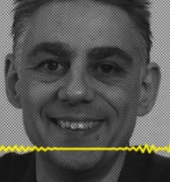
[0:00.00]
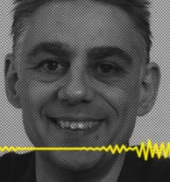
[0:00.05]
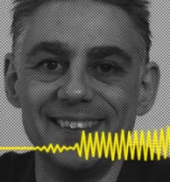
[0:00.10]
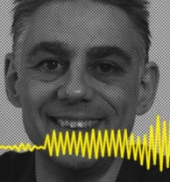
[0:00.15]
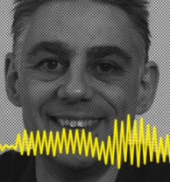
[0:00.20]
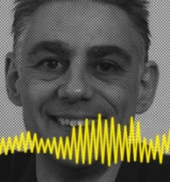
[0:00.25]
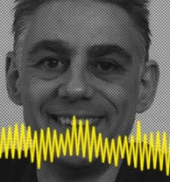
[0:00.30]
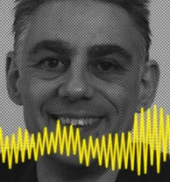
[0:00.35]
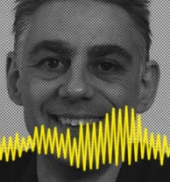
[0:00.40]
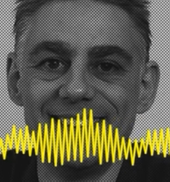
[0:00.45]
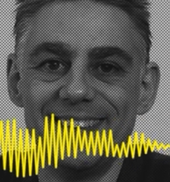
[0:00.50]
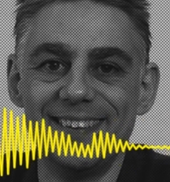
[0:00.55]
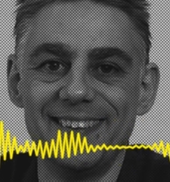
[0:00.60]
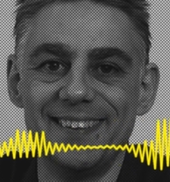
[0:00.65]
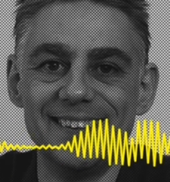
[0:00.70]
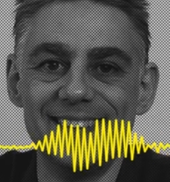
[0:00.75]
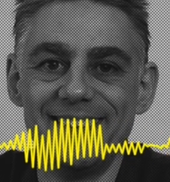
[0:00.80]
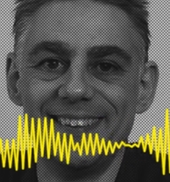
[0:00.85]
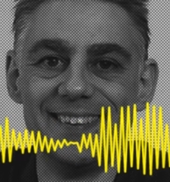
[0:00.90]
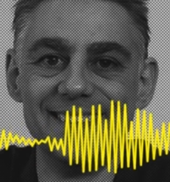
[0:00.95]
So yeah,
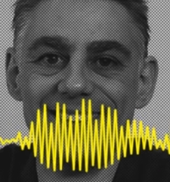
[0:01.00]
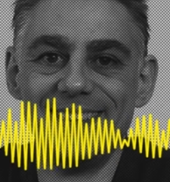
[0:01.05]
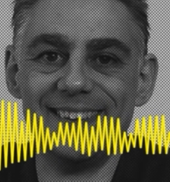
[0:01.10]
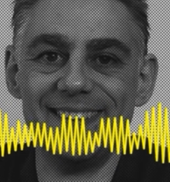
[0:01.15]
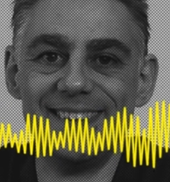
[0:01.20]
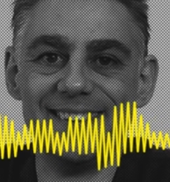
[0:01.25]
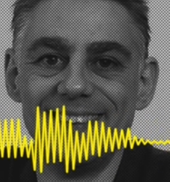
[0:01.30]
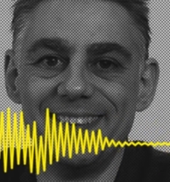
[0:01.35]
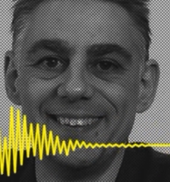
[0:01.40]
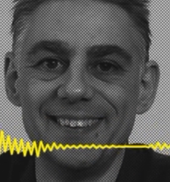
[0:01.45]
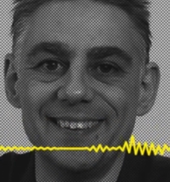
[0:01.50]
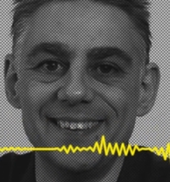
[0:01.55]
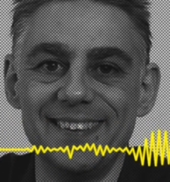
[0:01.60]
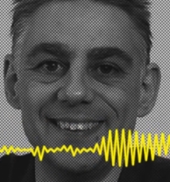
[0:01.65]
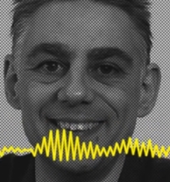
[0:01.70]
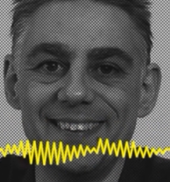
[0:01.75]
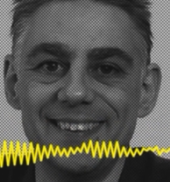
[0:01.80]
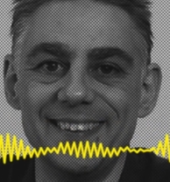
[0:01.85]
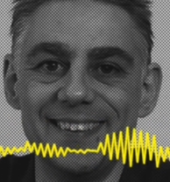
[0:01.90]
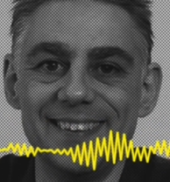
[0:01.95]
I do like to
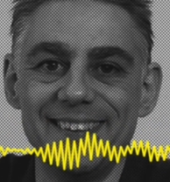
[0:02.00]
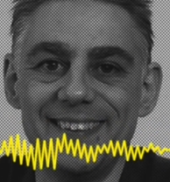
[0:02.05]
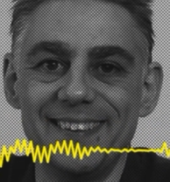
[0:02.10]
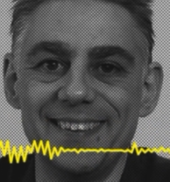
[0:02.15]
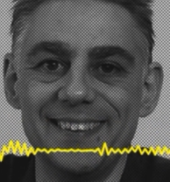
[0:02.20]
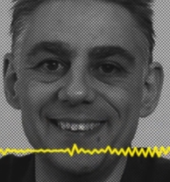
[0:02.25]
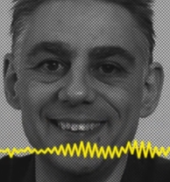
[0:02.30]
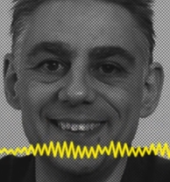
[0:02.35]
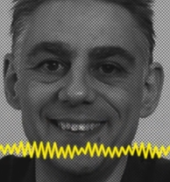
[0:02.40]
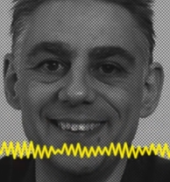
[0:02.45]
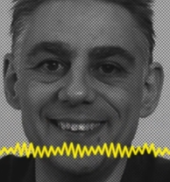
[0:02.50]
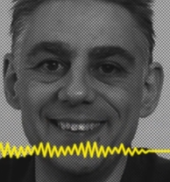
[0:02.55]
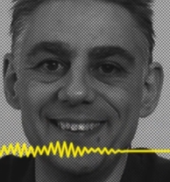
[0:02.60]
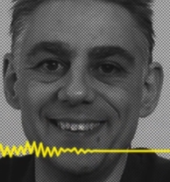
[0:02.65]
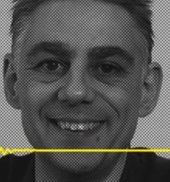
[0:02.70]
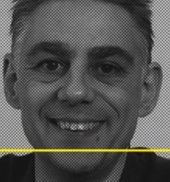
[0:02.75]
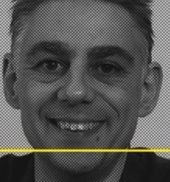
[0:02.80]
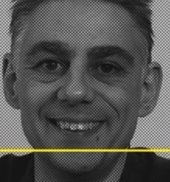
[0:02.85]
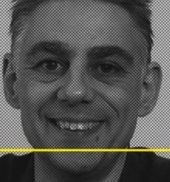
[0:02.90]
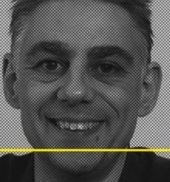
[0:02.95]
be involved in
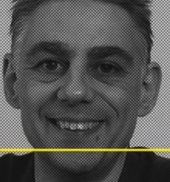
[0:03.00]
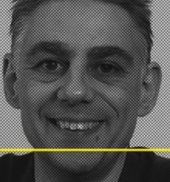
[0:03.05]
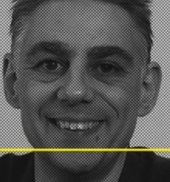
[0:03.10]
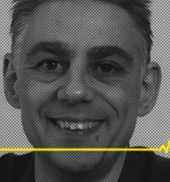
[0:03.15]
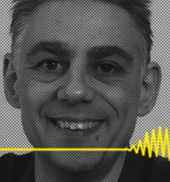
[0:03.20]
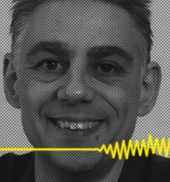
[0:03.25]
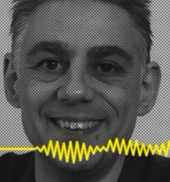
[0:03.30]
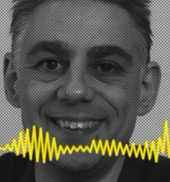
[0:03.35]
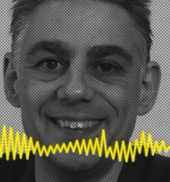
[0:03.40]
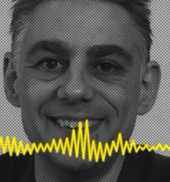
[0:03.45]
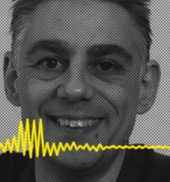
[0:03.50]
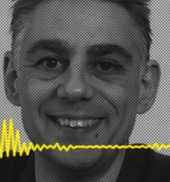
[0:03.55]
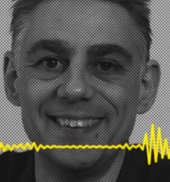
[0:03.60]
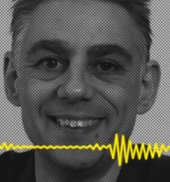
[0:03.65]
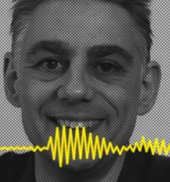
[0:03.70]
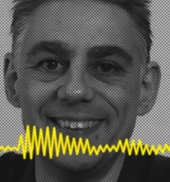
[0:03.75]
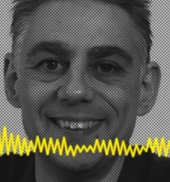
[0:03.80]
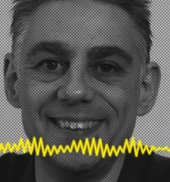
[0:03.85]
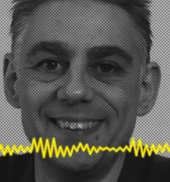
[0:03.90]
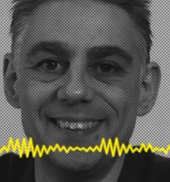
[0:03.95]
that
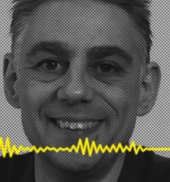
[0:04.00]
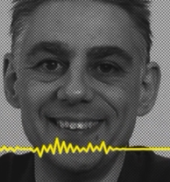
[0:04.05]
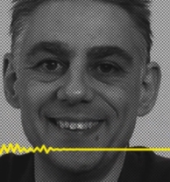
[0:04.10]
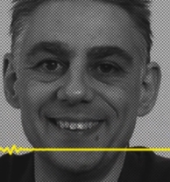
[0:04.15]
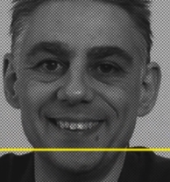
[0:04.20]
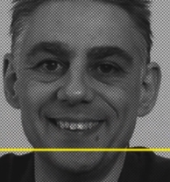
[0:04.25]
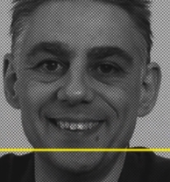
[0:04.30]
final bit.